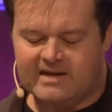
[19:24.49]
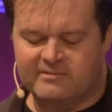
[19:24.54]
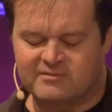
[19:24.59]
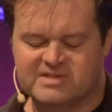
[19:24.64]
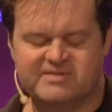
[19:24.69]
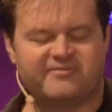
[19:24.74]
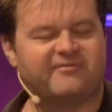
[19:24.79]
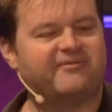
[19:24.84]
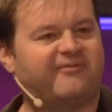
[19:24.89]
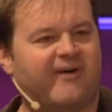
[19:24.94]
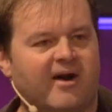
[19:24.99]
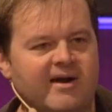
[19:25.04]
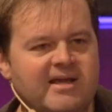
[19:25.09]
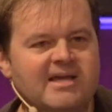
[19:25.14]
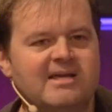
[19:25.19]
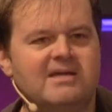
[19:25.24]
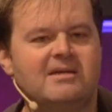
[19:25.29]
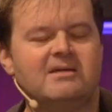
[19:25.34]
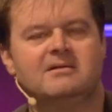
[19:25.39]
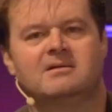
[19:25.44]
it was
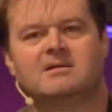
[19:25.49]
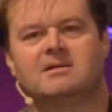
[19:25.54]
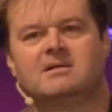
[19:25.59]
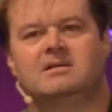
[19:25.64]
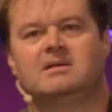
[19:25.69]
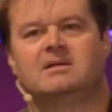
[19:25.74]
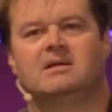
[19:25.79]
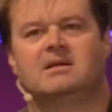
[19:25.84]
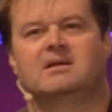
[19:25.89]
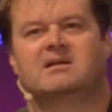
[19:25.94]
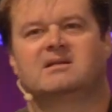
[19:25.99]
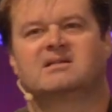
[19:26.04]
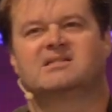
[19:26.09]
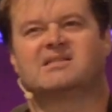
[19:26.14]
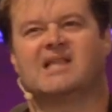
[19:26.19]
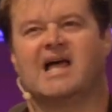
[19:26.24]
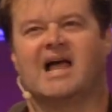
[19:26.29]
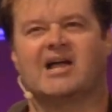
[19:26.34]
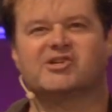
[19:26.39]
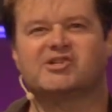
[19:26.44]
funny,
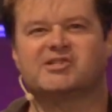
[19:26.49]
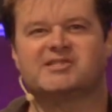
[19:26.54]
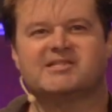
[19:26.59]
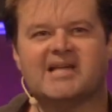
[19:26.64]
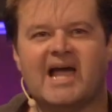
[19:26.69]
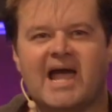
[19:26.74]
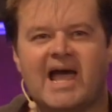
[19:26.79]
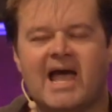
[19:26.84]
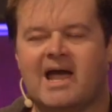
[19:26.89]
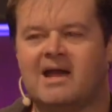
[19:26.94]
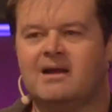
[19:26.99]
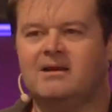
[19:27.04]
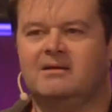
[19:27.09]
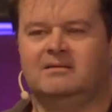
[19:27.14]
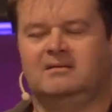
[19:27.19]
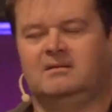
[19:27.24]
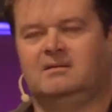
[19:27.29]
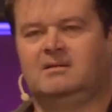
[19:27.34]
slash sad,